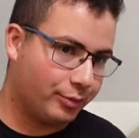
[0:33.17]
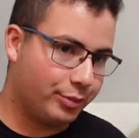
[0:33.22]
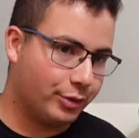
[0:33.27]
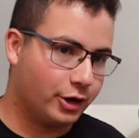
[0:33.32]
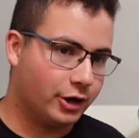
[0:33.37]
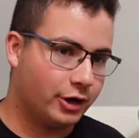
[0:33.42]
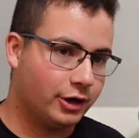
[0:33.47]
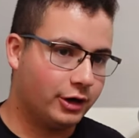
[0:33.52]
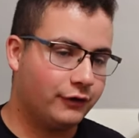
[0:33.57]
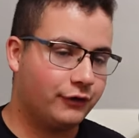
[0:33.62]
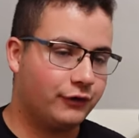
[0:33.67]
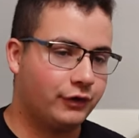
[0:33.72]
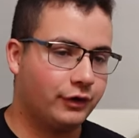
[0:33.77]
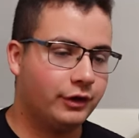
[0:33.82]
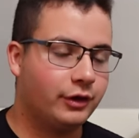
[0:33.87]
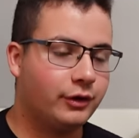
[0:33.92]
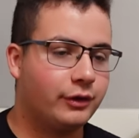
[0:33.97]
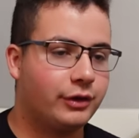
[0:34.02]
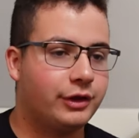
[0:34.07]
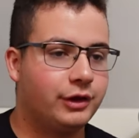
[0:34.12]
But for
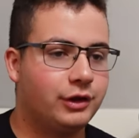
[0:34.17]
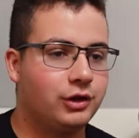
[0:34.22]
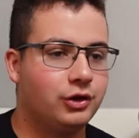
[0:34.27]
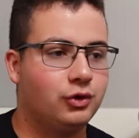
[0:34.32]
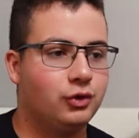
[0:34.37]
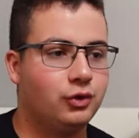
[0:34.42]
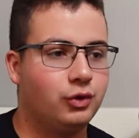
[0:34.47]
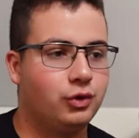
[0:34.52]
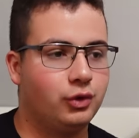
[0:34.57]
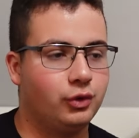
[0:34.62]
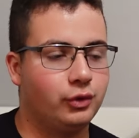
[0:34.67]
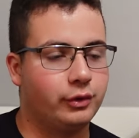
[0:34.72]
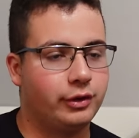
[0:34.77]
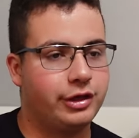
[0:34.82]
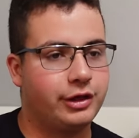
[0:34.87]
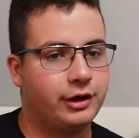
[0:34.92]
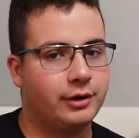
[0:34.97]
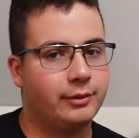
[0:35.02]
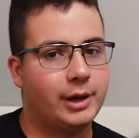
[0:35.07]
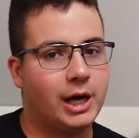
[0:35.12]
those of you who
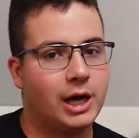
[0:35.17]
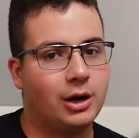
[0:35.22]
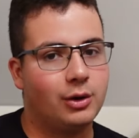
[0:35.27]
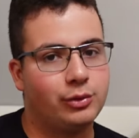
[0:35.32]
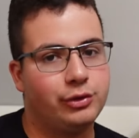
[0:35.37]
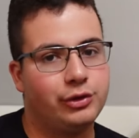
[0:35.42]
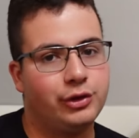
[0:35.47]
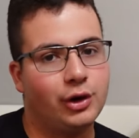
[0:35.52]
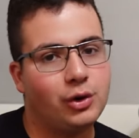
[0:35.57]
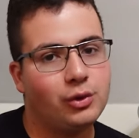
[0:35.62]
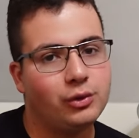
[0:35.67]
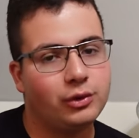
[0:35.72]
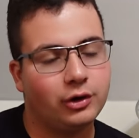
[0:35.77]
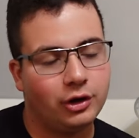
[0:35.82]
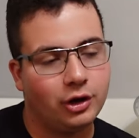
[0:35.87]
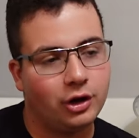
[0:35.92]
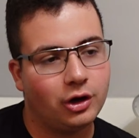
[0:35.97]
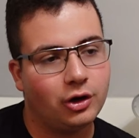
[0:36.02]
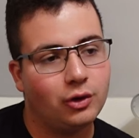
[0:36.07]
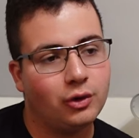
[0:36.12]
somehow don't
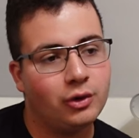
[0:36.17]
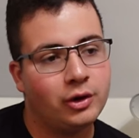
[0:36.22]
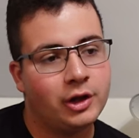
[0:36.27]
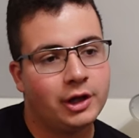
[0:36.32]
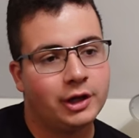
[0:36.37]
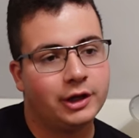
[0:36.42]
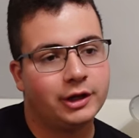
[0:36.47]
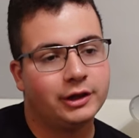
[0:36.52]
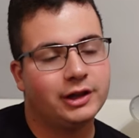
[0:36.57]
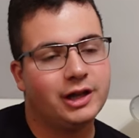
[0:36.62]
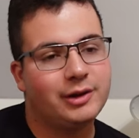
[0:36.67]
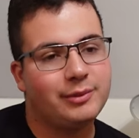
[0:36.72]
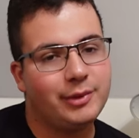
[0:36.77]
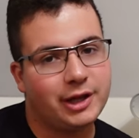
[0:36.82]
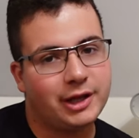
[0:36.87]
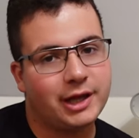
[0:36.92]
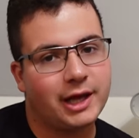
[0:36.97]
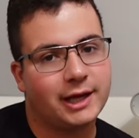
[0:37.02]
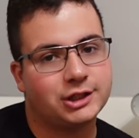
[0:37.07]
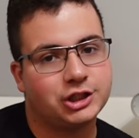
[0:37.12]
know, let
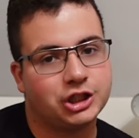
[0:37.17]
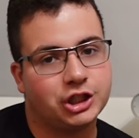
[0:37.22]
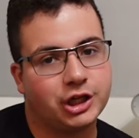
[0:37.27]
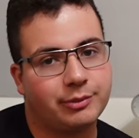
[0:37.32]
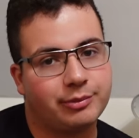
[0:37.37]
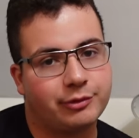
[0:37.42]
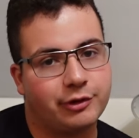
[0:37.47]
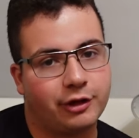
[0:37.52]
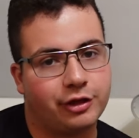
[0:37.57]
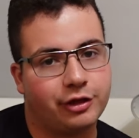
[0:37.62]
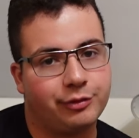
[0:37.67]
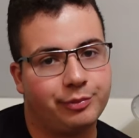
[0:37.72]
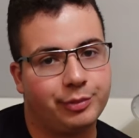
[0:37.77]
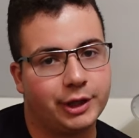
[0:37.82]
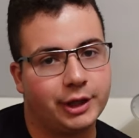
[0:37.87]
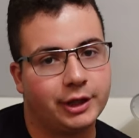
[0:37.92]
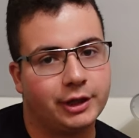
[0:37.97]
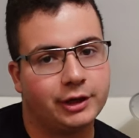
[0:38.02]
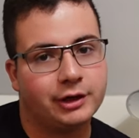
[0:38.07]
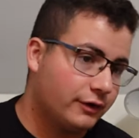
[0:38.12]
me catch you up to
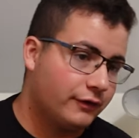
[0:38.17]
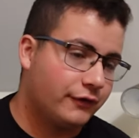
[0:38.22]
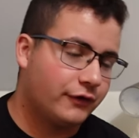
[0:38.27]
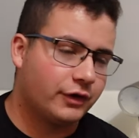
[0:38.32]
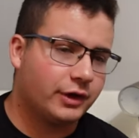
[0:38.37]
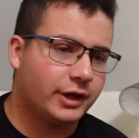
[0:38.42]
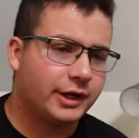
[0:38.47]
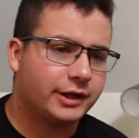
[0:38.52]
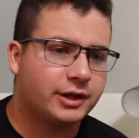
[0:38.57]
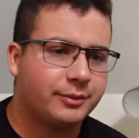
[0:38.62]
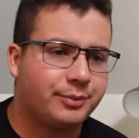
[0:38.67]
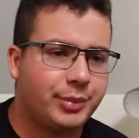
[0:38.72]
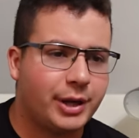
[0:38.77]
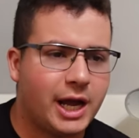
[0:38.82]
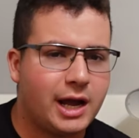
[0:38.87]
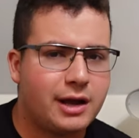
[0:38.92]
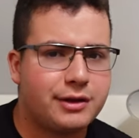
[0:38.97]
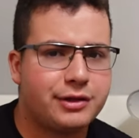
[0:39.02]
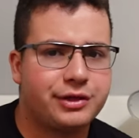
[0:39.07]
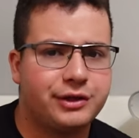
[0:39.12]
speed. For, like, the
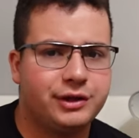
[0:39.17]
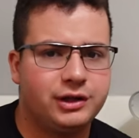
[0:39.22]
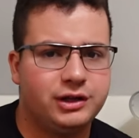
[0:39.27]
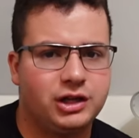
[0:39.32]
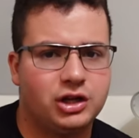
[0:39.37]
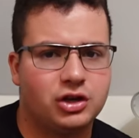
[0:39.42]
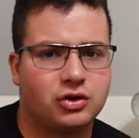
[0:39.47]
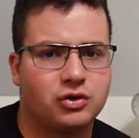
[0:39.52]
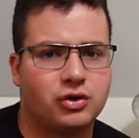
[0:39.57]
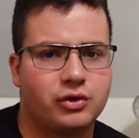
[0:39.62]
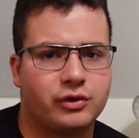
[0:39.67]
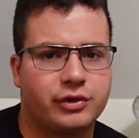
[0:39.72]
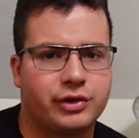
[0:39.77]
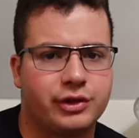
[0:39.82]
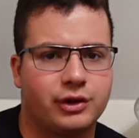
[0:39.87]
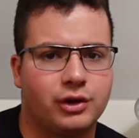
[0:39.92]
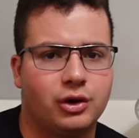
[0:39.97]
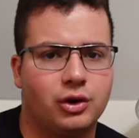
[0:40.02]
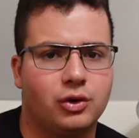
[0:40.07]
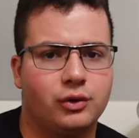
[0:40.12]
past year or
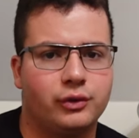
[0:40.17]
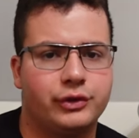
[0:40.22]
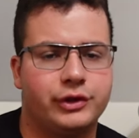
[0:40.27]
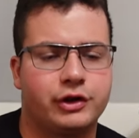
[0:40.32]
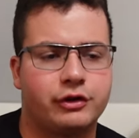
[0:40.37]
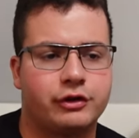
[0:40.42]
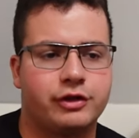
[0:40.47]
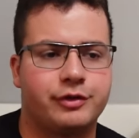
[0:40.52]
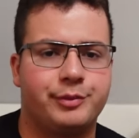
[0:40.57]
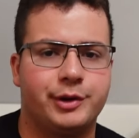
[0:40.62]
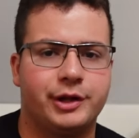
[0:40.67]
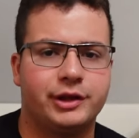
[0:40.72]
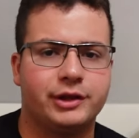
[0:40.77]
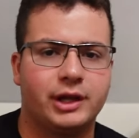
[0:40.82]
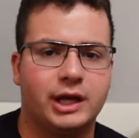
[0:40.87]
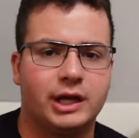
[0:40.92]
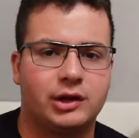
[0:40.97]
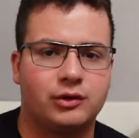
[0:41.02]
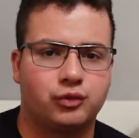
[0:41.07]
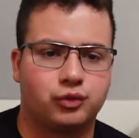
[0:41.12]
so, there's been,
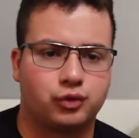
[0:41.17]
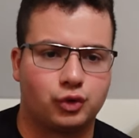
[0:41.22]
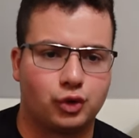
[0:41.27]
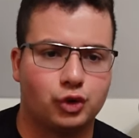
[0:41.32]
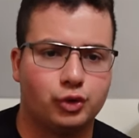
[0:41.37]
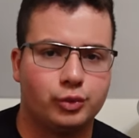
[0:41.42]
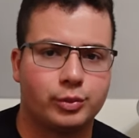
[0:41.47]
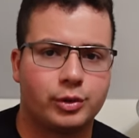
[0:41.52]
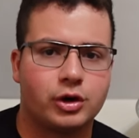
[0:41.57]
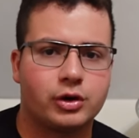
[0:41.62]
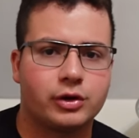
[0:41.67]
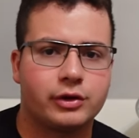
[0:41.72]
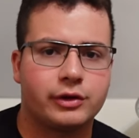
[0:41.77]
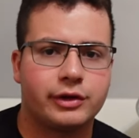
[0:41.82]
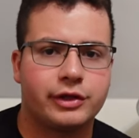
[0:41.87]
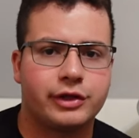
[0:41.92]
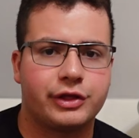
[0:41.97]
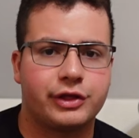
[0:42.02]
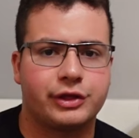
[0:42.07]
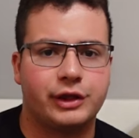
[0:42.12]
like,
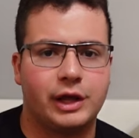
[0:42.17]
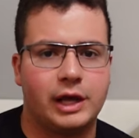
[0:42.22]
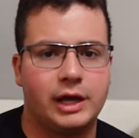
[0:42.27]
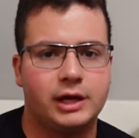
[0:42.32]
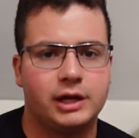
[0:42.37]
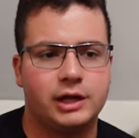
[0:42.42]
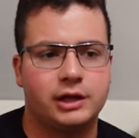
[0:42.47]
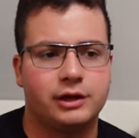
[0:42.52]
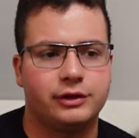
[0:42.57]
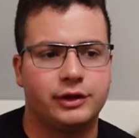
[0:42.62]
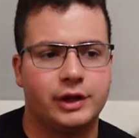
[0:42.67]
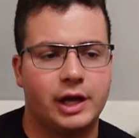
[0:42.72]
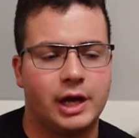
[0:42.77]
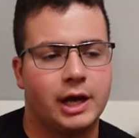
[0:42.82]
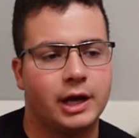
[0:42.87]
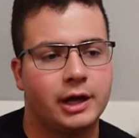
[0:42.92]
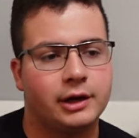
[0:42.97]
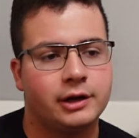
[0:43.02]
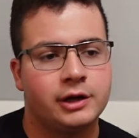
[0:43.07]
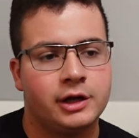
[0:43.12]
rumors stating
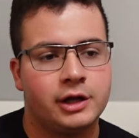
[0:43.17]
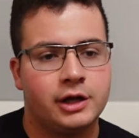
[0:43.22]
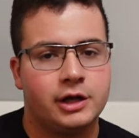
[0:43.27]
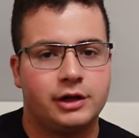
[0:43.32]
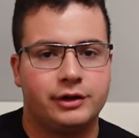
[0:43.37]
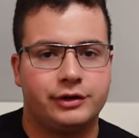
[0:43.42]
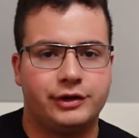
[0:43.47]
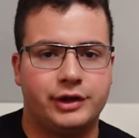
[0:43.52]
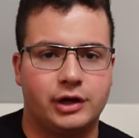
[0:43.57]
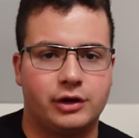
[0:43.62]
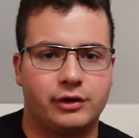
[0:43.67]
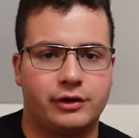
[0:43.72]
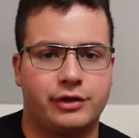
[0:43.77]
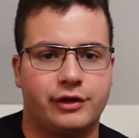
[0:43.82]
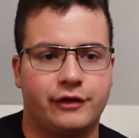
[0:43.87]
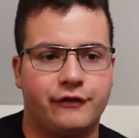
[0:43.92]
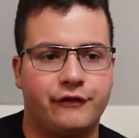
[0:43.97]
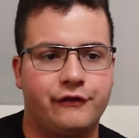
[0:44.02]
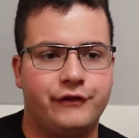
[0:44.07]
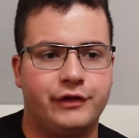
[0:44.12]
that there's
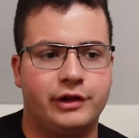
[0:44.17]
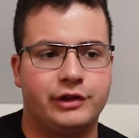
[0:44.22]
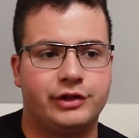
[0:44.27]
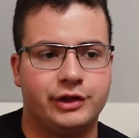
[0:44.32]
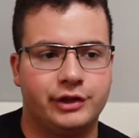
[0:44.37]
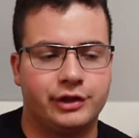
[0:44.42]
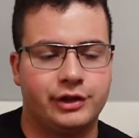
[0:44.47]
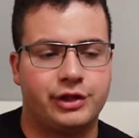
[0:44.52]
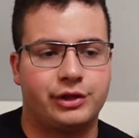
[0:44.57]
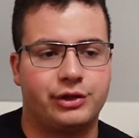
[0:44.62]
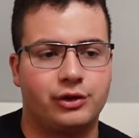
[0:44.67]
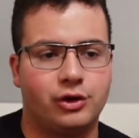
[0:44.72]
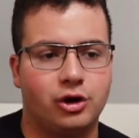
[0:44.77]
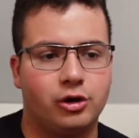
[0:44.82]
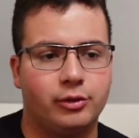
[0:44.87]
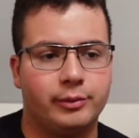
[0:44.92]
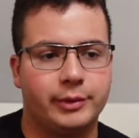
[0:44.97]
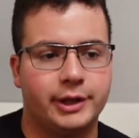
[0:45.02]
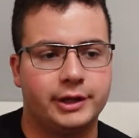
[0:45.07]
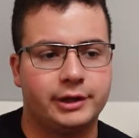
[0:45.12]
a 5th
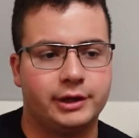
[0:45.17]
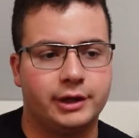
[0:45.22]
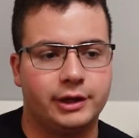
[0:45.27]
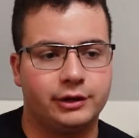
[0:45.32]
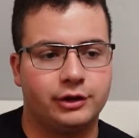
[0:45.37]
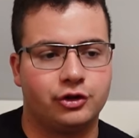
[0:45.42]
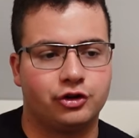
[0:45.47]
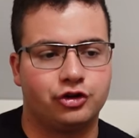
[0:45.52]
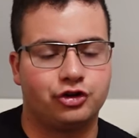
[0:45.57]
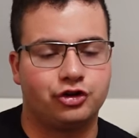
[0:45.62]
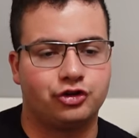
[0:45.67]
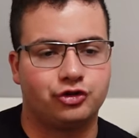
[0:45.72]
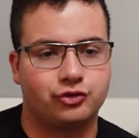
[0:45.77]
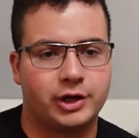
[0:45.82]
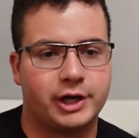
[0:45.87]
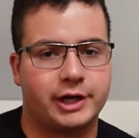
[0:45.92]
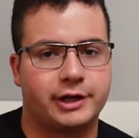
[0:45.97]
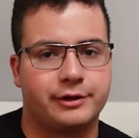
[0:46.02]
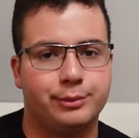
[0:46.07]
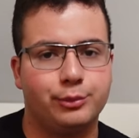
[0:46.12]
installment in the
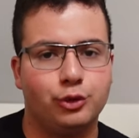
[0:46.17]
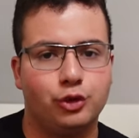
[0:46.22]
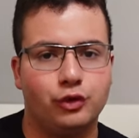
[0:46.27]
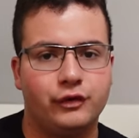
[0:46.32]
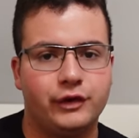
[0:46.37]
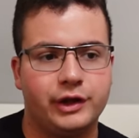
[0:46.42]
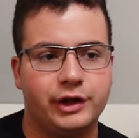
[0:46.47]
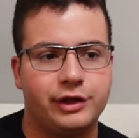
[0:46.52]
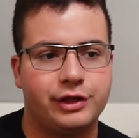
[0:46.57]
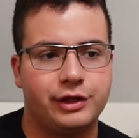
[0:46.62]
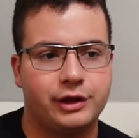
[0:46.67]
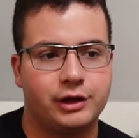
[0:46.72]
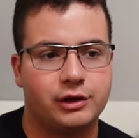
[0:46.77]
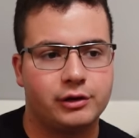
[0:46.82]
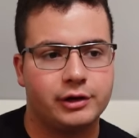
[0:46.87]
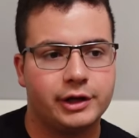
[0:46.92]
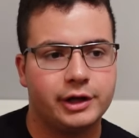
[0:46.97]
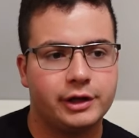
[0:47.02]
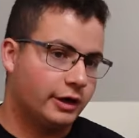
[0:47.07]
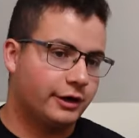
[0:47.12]
Shrek movie
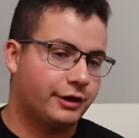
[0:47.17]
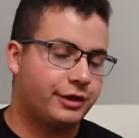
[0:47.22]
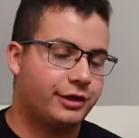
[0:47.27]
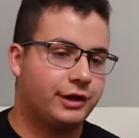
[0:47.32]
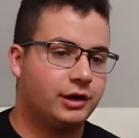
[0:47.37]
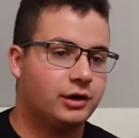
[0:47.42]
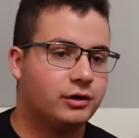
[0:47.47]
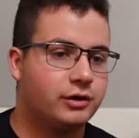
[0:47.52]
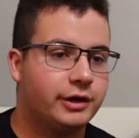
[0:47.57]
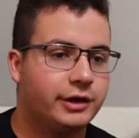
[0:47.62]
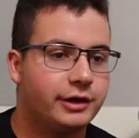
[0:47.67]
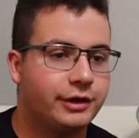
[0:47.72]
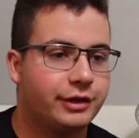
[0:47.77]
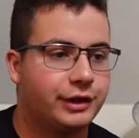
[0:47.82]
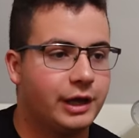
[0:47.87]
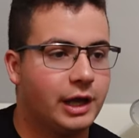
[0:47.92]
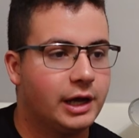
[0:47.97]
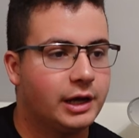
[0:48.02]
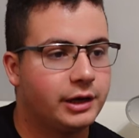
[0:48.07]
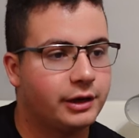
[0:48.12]
series, a series
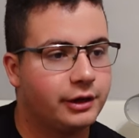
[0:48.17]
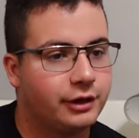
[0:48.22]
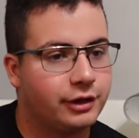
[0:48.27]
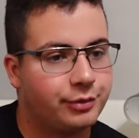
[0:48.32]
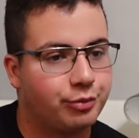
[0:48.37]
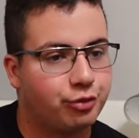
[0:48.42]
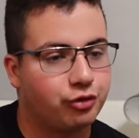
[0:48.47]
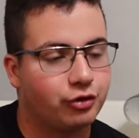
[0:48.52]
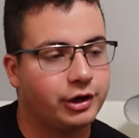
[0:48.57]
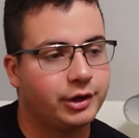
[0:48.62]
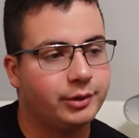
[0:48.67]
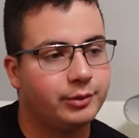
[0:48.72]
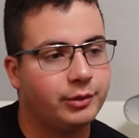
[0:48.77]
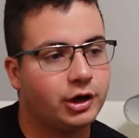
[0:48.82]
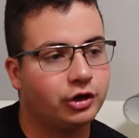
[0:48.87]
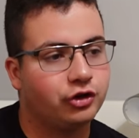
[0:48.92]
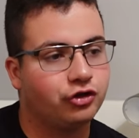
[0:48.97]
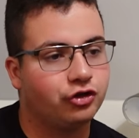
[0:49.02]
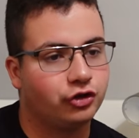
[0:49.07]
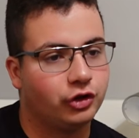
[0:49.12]
that is pretty
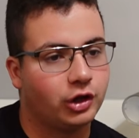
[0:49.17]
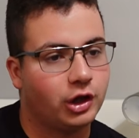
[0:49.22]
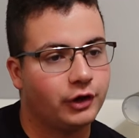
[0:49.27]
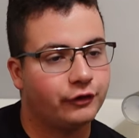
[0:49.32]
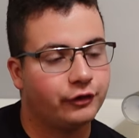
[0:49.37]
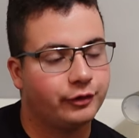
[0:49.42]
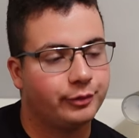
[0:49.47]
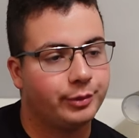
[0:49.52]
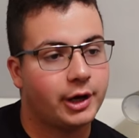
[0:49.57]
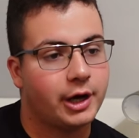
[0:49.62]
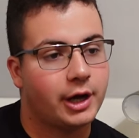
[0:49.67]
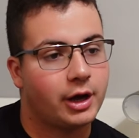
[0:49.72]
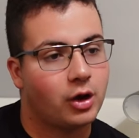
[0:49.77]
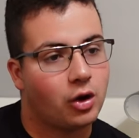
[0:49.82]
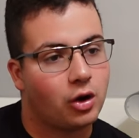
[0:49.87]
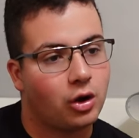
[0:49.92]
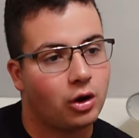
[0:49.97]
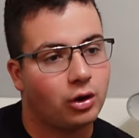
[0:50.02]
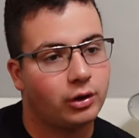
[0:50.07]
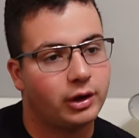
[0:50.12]
much loved by
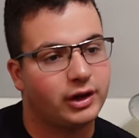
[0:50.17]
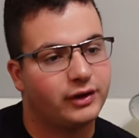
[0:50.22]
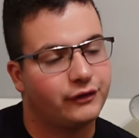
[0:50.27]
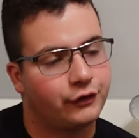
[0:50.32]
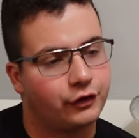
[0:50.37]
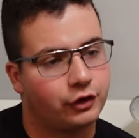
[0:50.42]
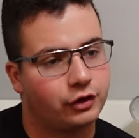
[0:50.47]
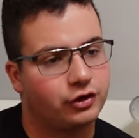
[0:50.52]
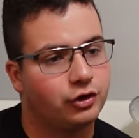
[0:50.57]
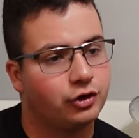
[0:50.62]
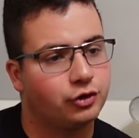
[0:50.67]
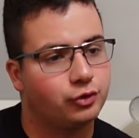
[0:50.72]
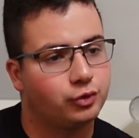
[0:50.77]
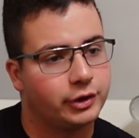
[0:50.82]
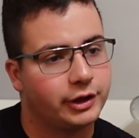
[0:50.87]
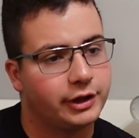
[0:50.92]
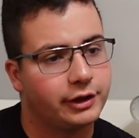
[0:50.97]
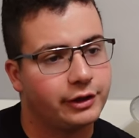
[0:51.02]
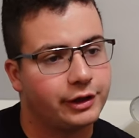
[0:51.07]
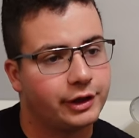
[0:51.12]
all and for good
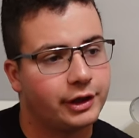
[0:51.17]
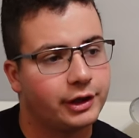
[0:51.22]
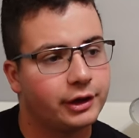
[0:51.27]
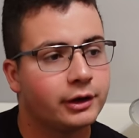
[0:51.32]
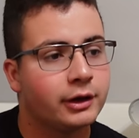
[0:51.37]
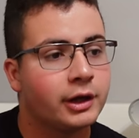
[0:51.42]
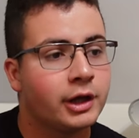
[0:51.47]
reason.